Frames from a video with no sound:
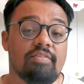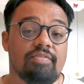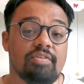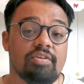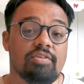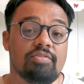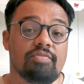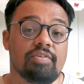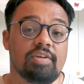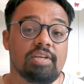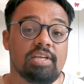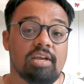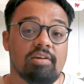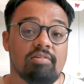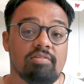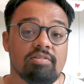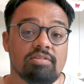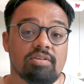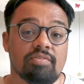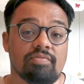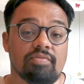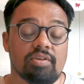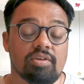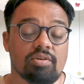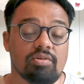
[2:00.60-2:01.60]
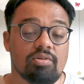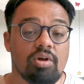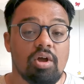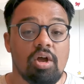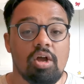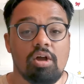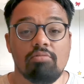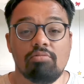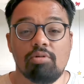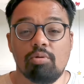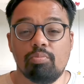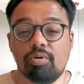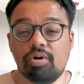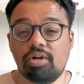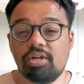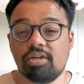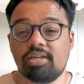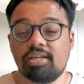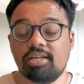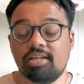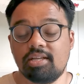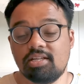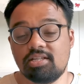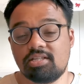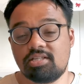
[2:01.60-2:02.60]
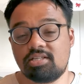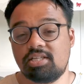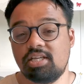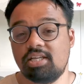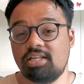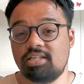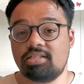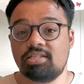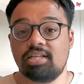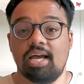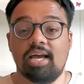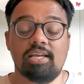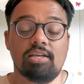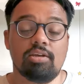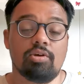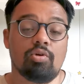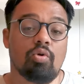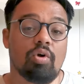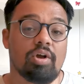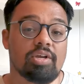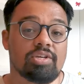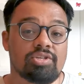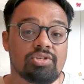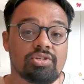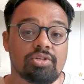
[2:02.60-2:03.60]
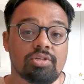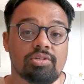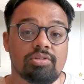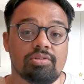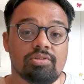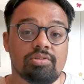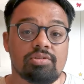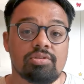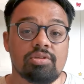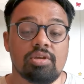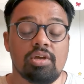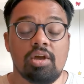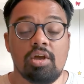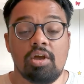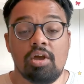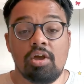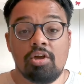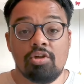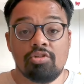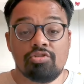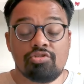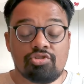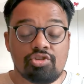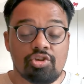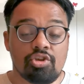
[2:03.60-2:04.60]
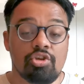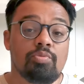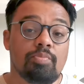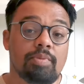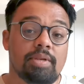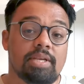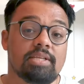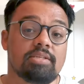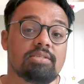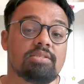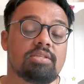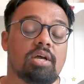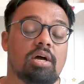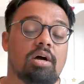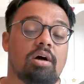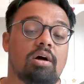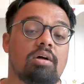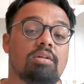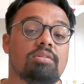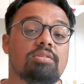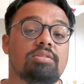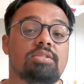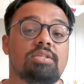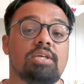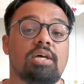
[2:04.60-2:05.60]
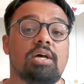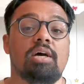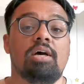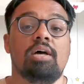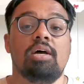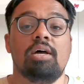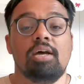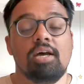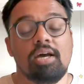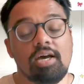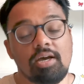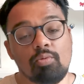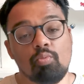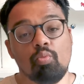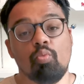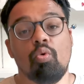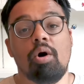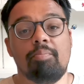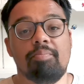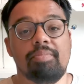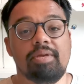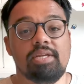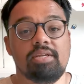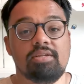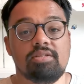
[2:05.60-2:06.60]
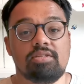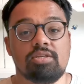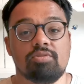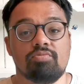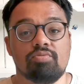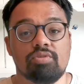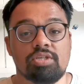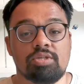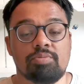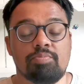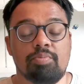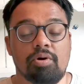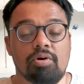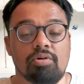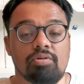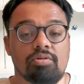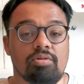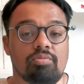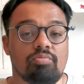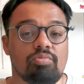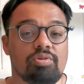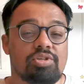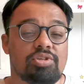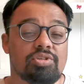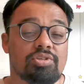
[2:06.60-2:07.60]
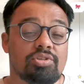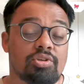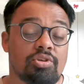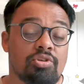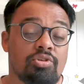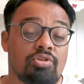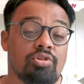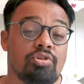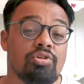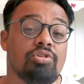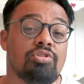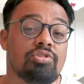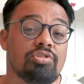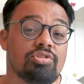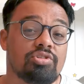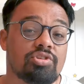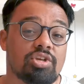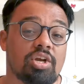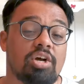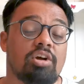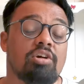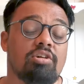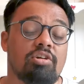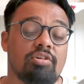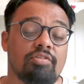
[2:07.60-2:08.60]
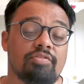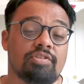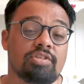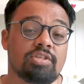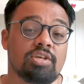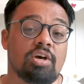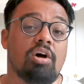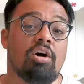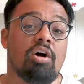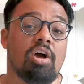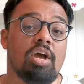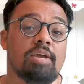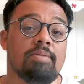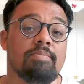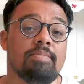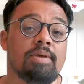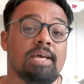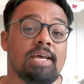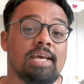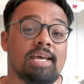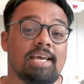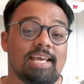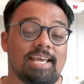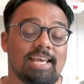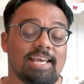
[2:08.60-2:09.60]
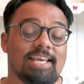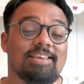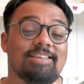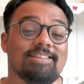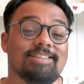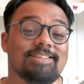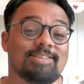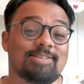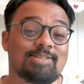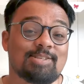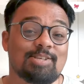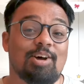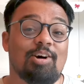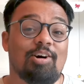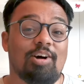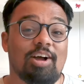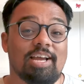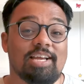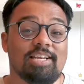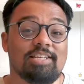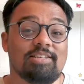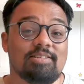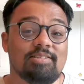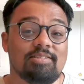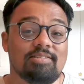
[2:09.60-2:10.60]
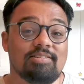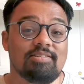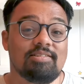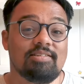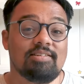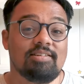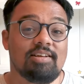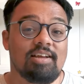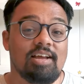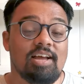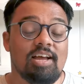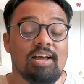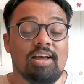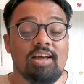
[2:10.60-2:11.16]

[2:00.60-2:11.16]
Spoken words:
Hirevue video interview? We'll be looking at 6 to 8 questions, 2 minutes to answer, and 1 minute to respond, which is a good chunk of time either side.